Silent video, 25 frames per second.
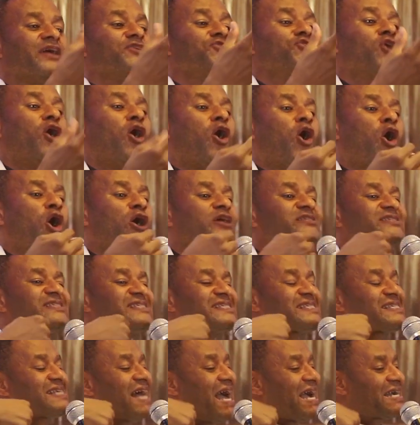your own
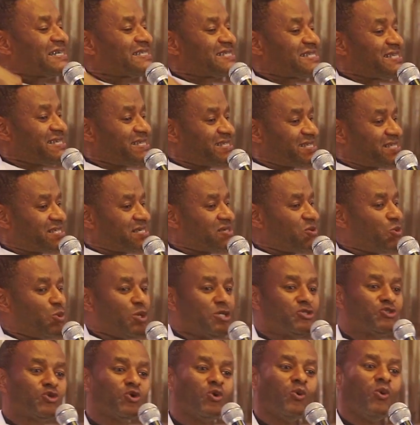sanctity
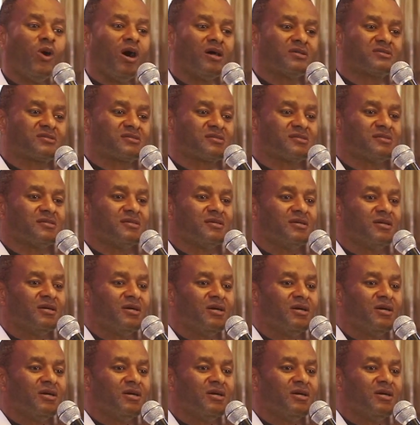will do what?